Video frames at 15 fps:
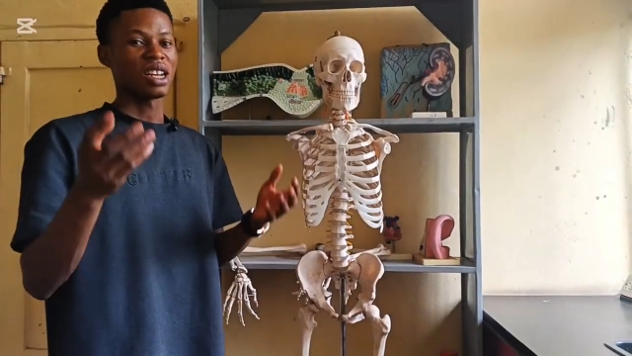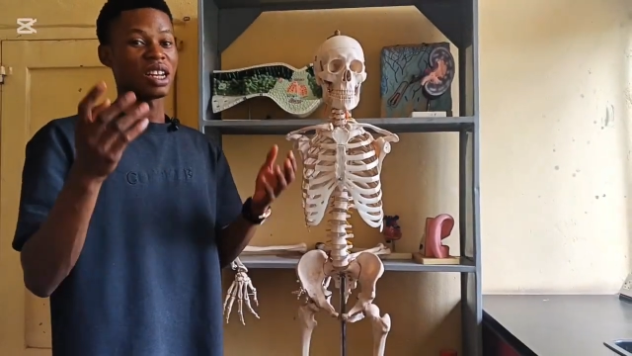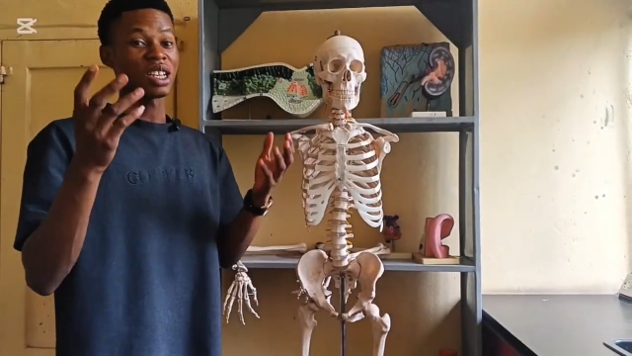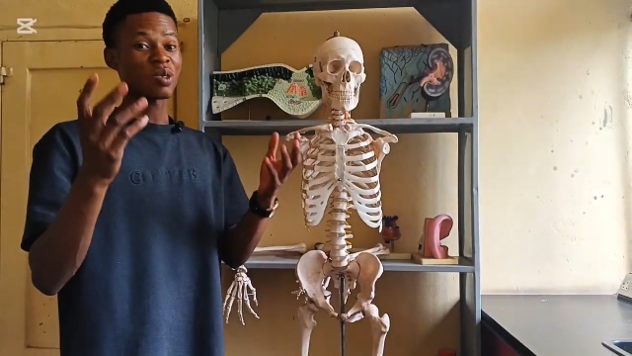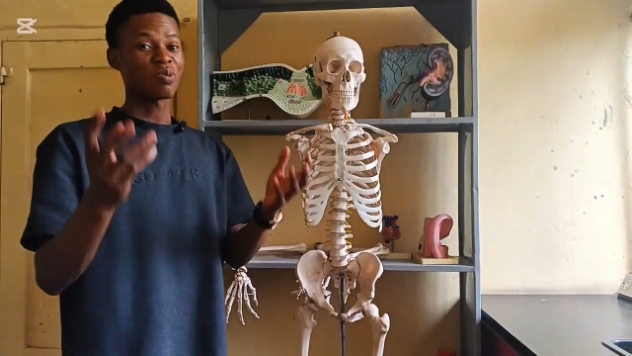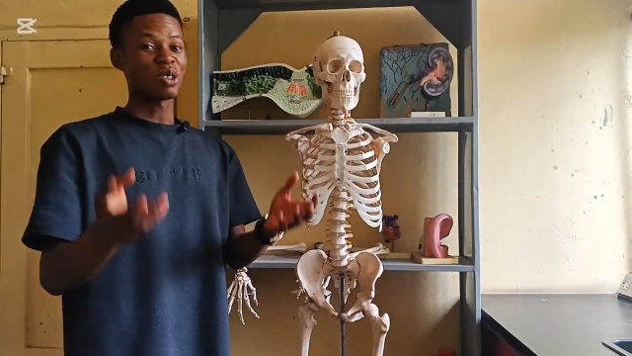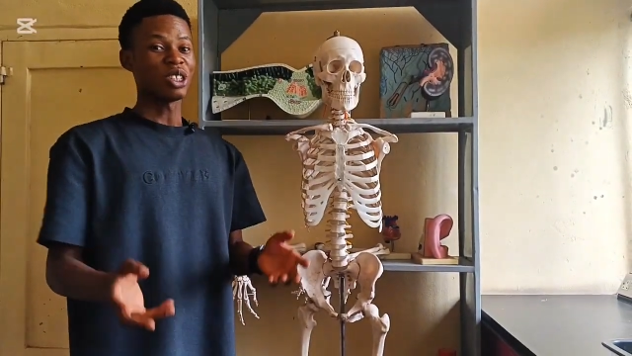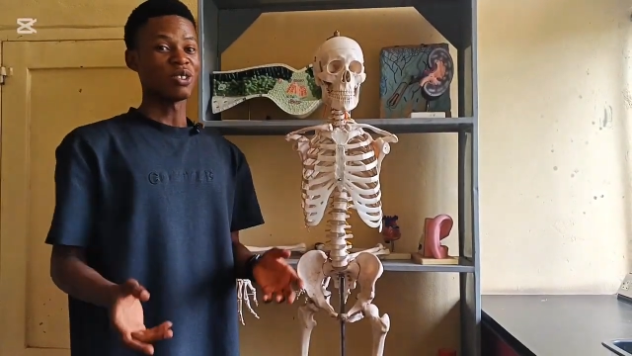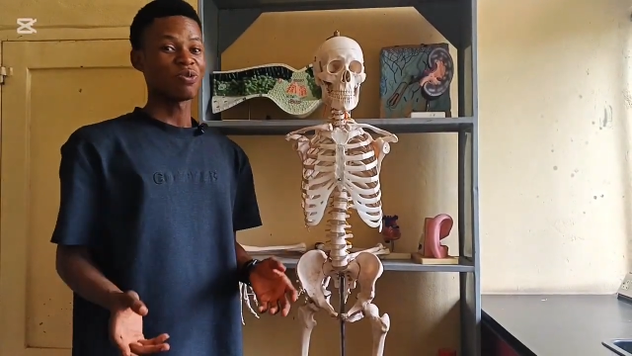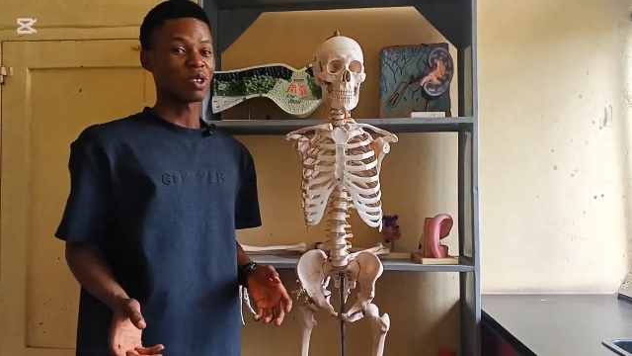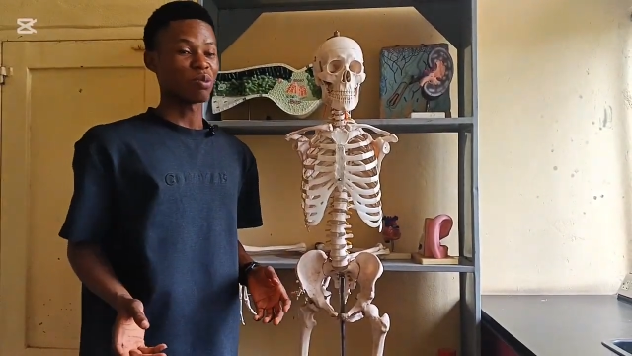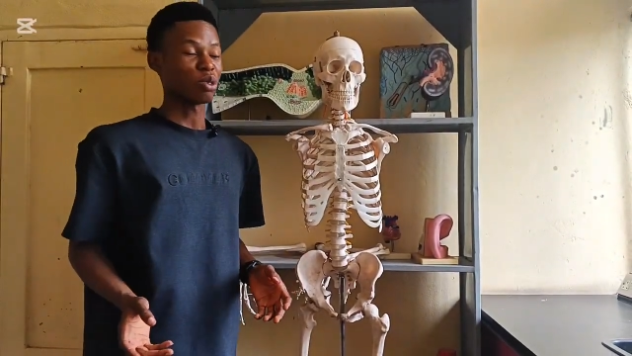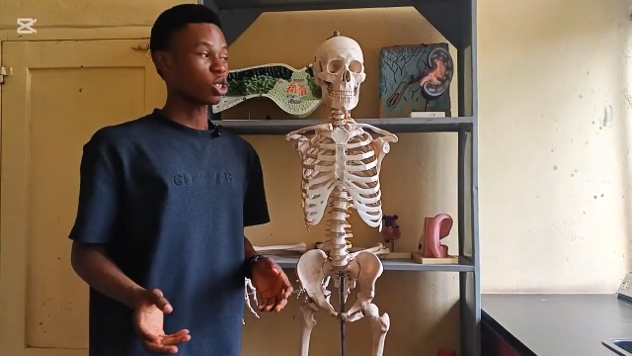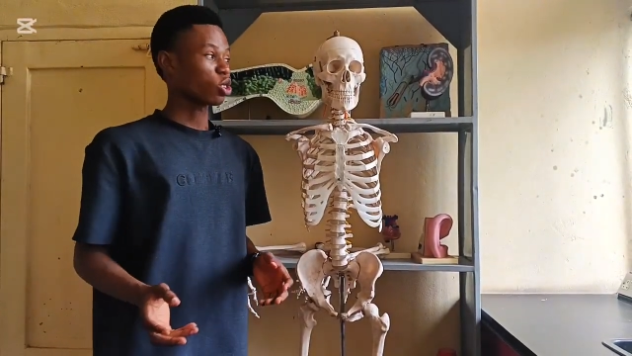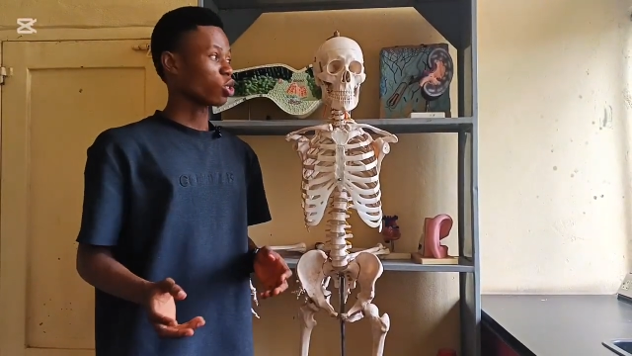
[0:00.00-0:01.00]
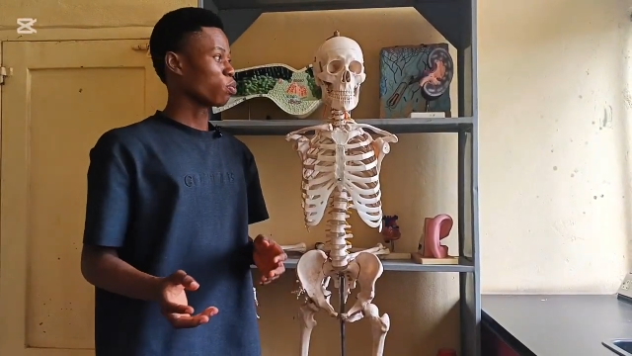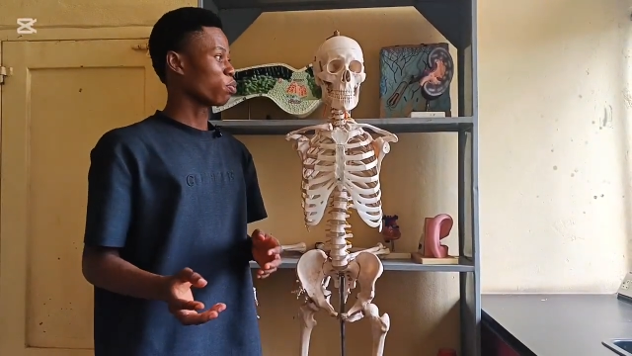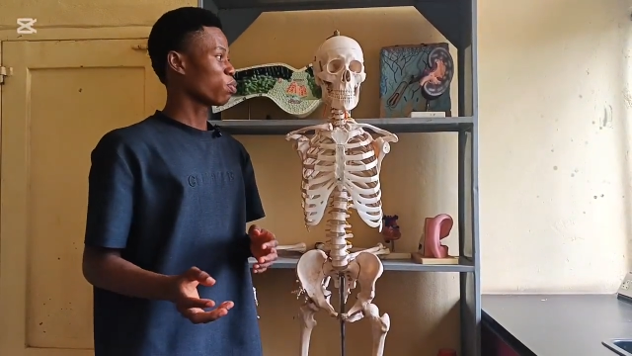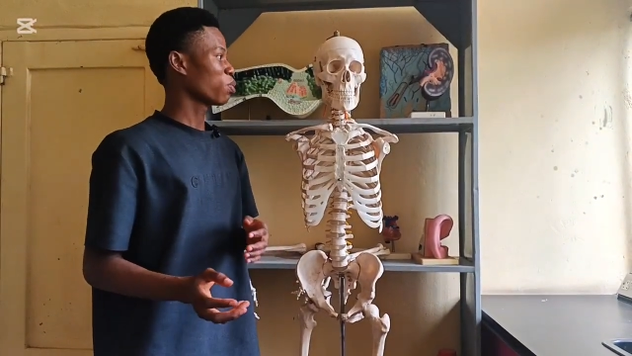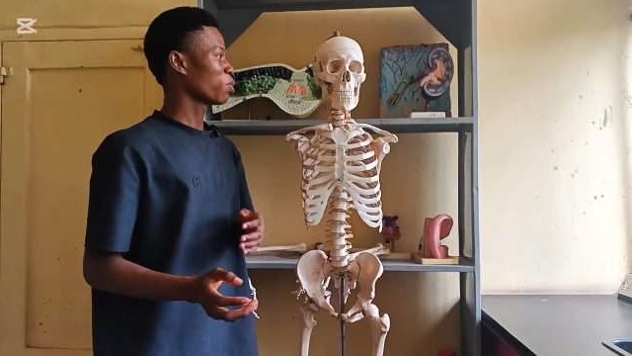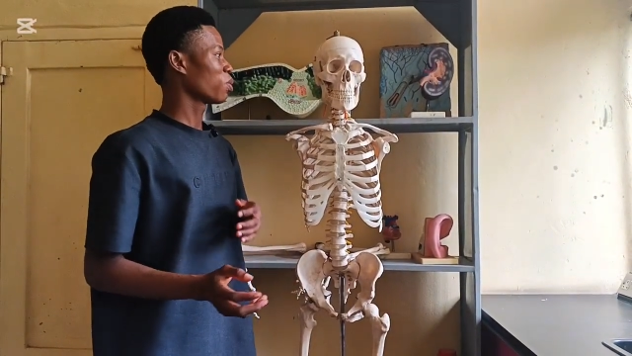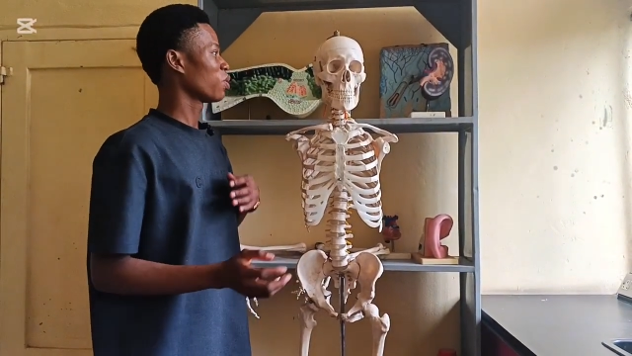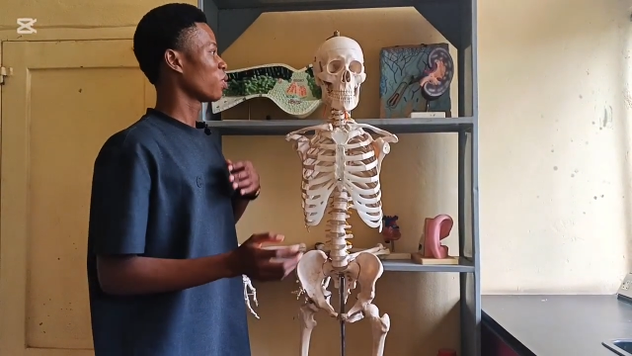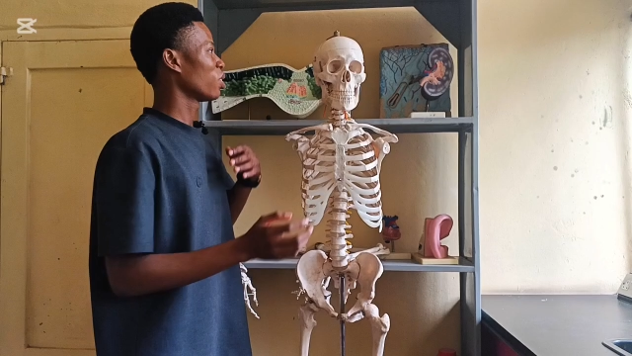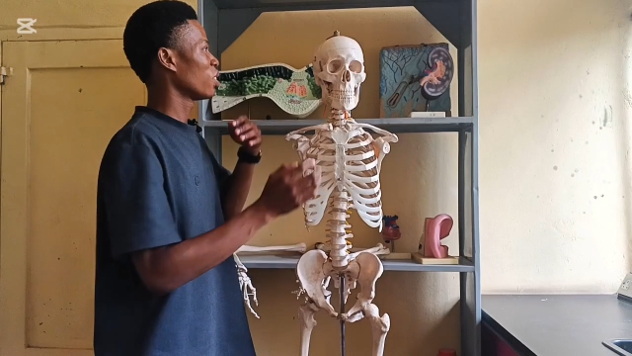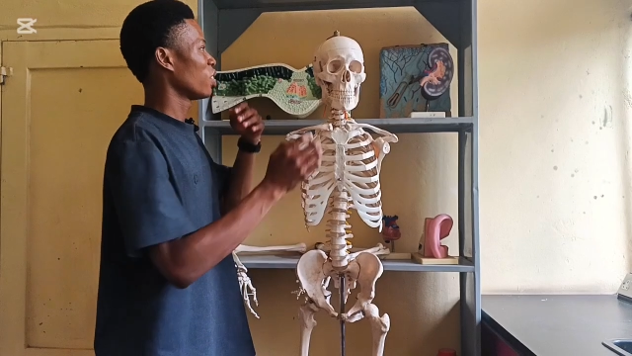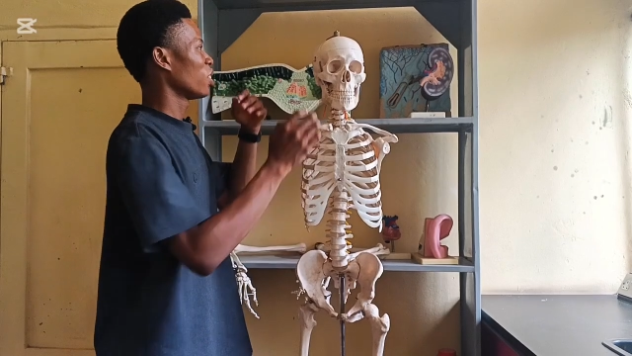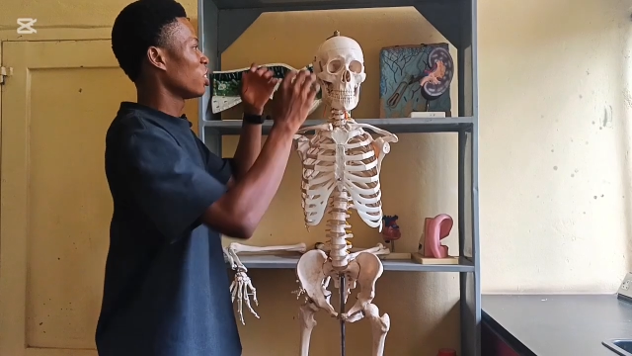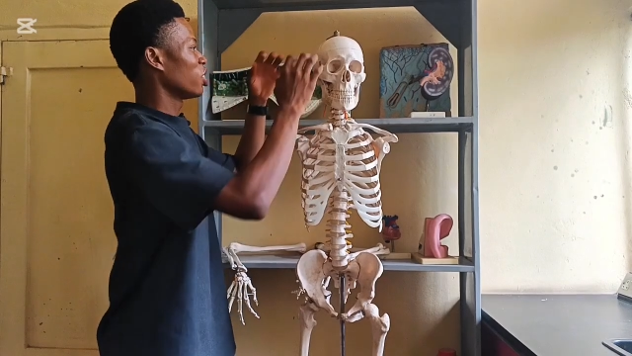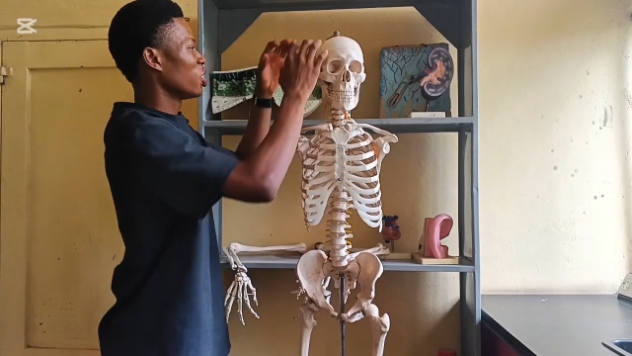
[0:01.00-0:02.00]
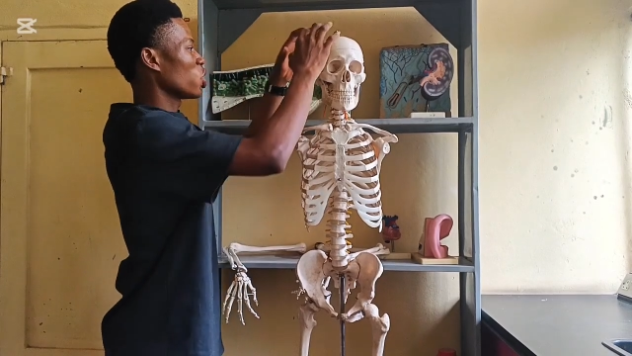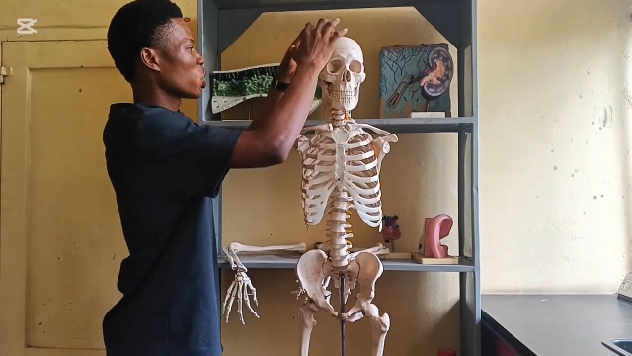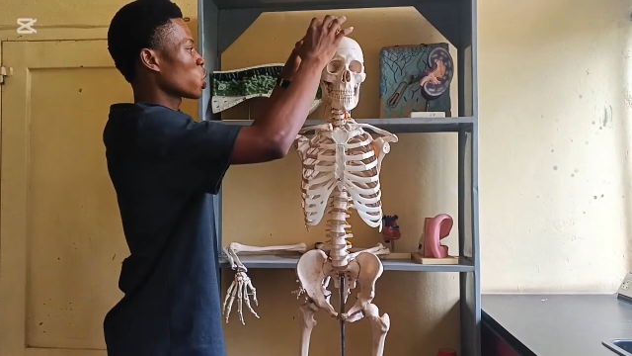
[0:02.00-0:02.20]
Let's begin from the top, the